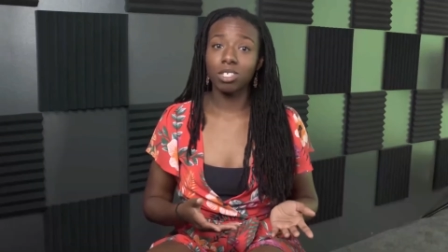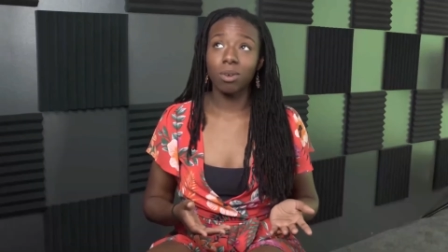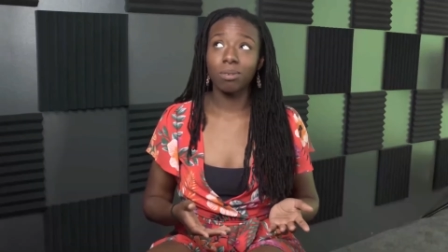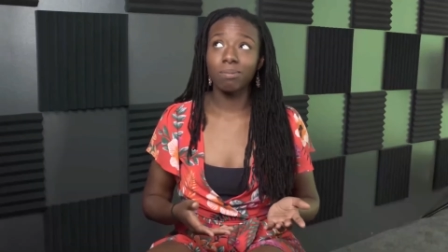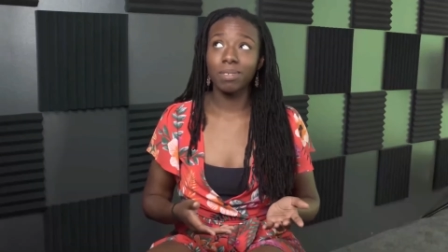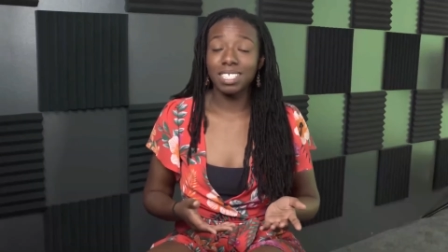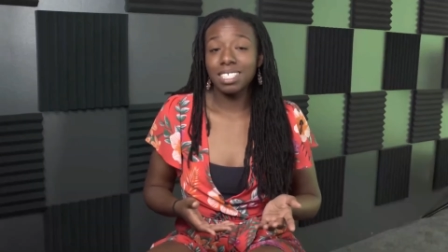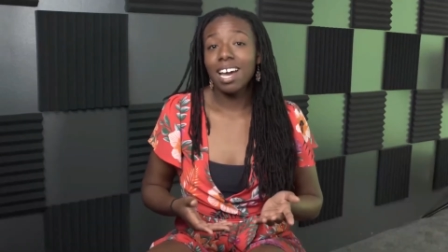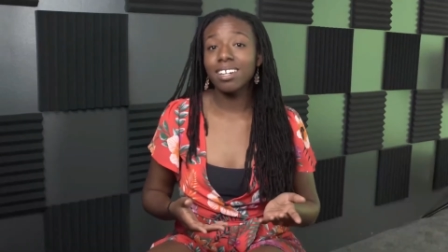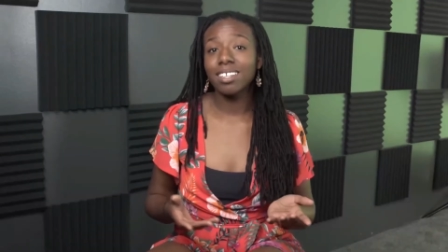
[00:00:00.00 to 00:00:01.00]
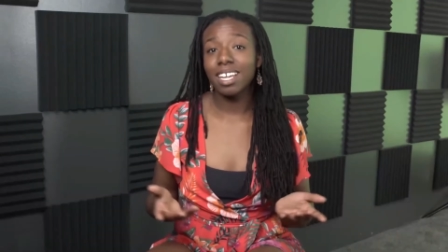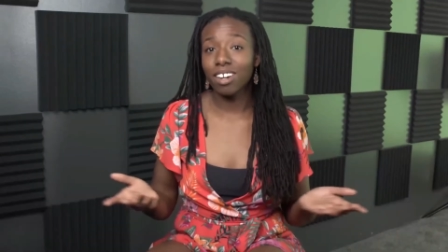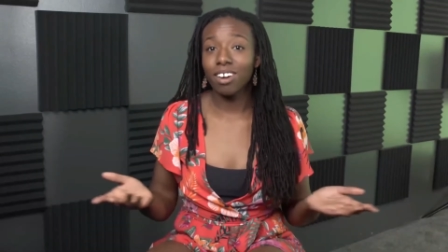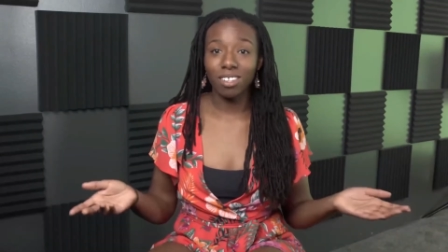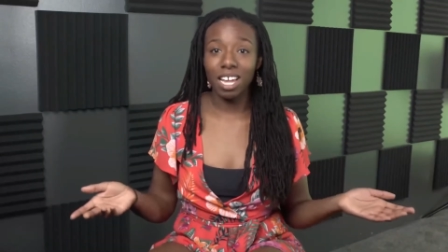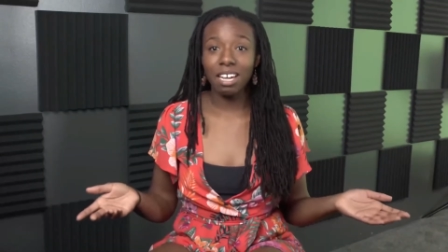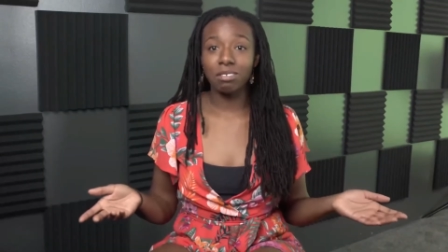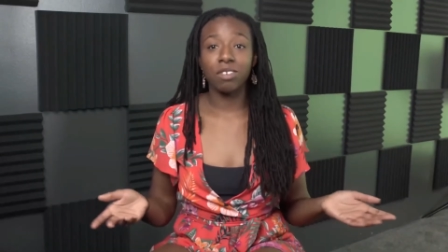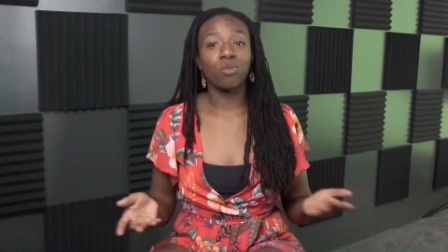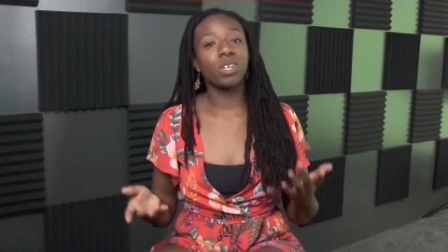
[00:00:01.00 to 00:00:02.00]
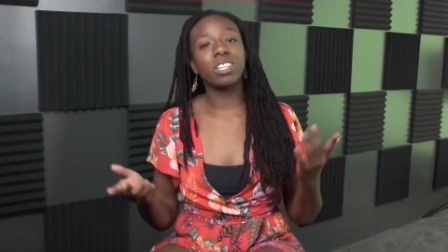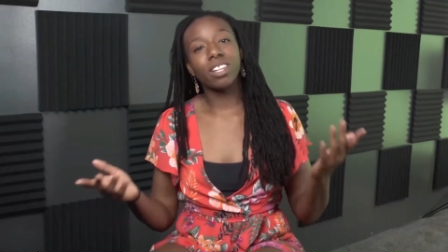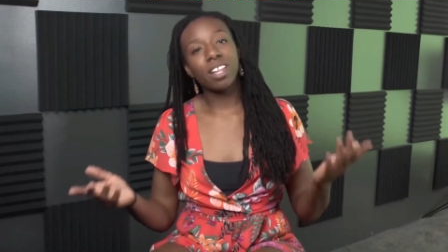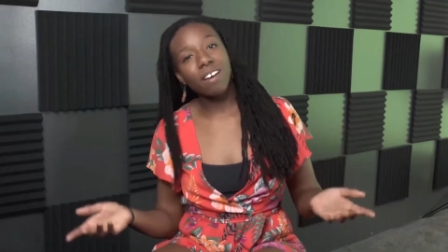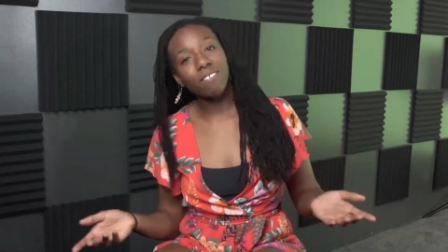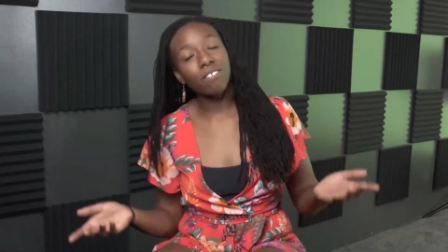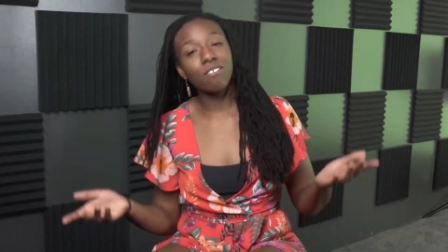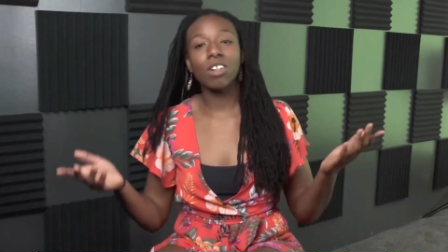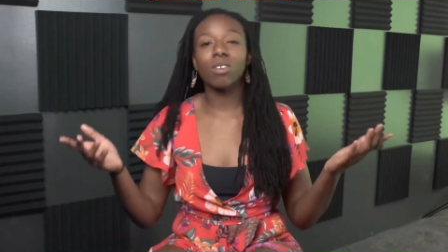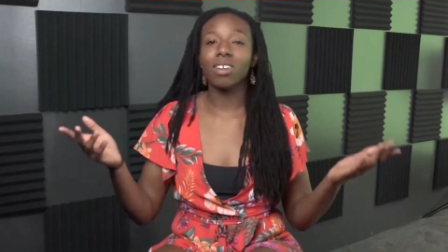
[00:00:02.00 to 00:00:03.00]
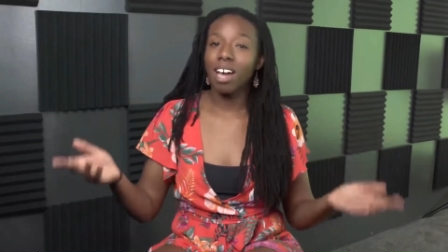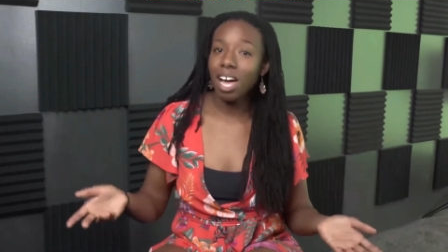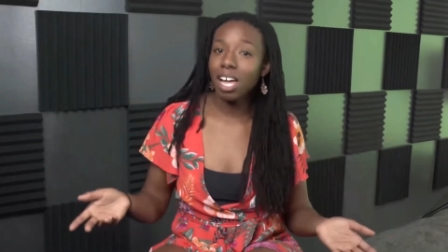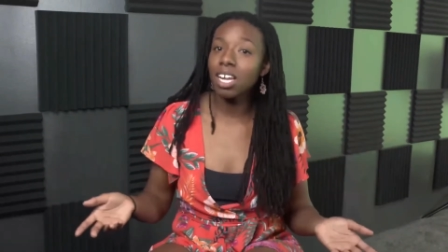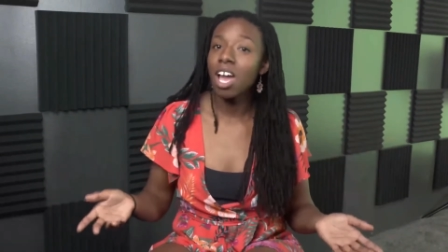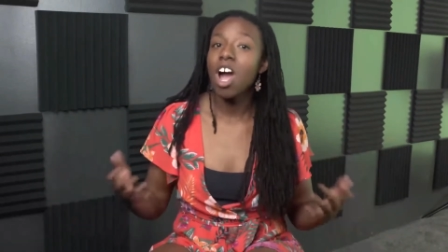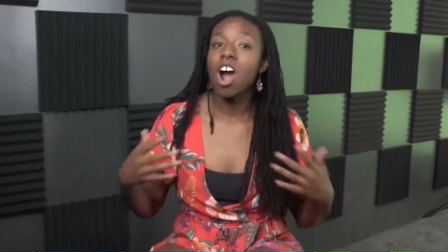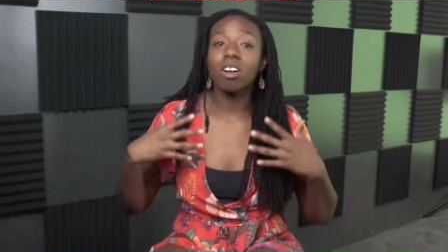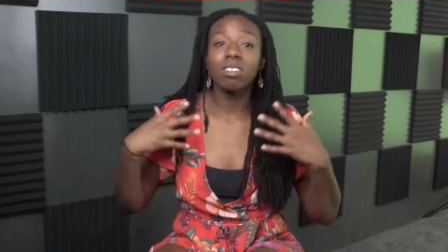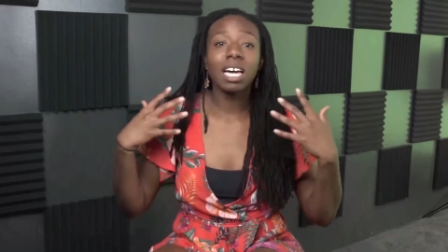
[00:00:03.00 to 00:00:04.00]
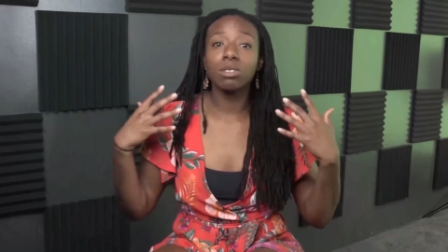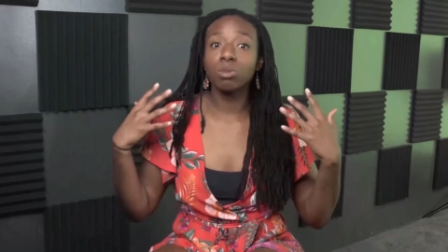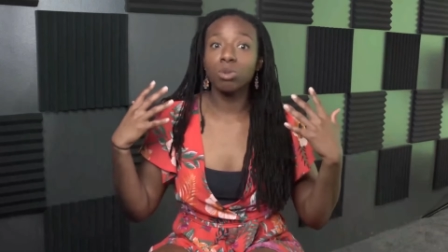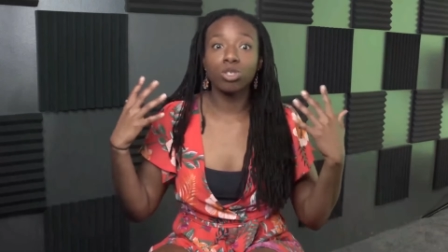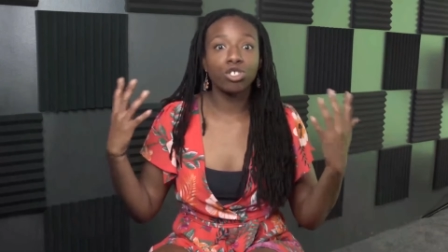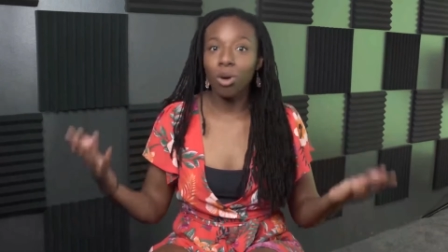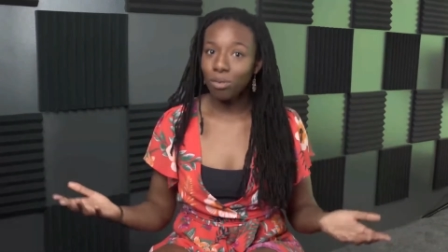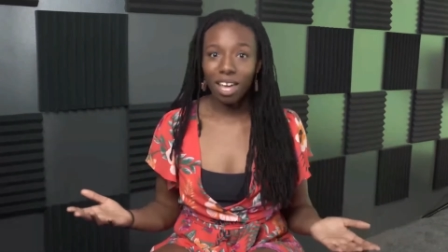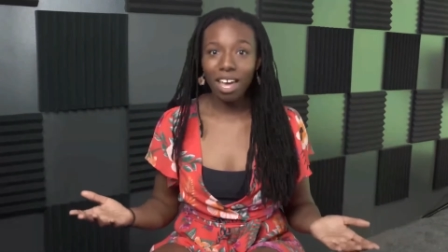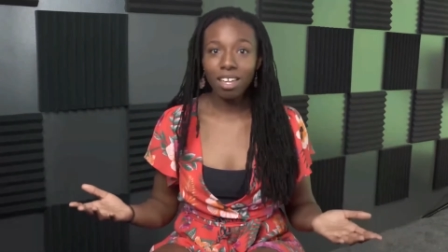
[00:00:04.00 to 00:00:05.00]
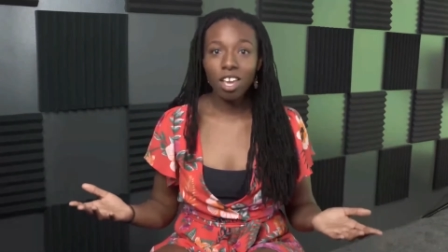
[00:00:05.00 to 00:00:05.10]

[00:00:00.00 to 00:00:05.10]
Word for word: So it's kind of like our lives. If we love and follow God, our lives will show that